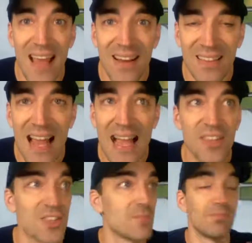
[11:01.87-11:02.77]
that
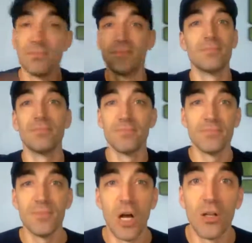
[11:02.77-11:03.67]
last
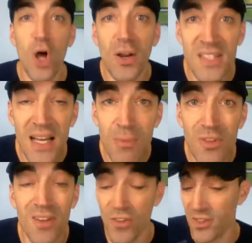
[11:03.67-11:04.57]
a long time.
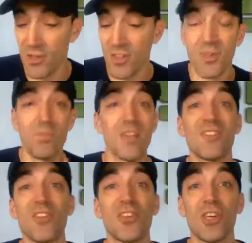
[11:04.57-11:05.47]
So there's some
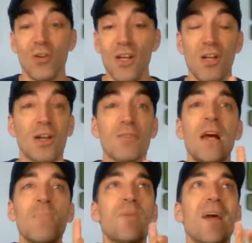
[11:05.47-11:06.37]
business security. You don't have,
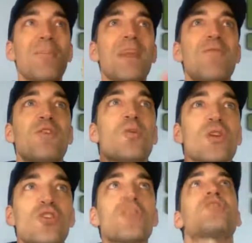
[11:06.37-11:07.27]
I mean, if you
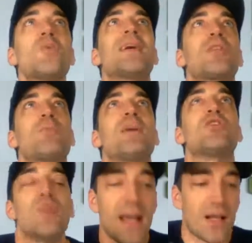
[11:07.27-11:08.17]
were just doing a
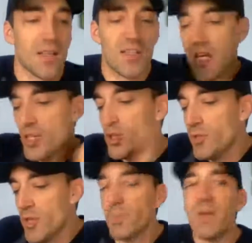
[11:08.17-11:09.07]
speech, you get on the stage, you
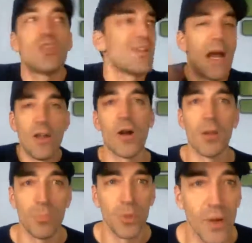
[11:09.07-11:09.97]
do the speech, and now you're
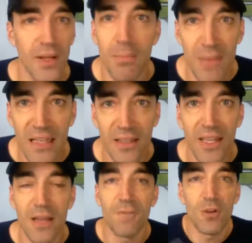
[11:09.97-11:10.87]
unemployed
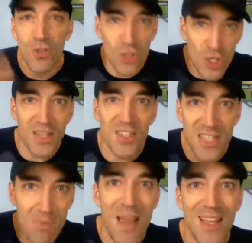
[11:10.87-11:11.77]
immediately if you're just
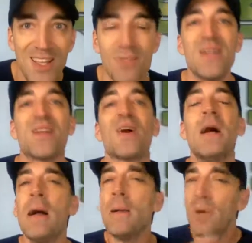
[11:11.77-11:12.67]
a paid speaker.
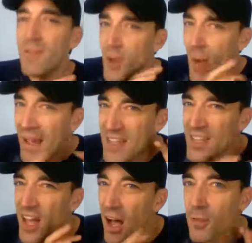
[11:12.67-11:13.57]
But if you have
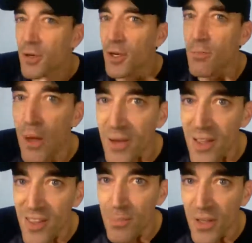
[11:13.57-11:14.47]
these other
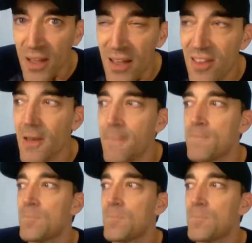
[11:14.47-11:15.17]
components in place,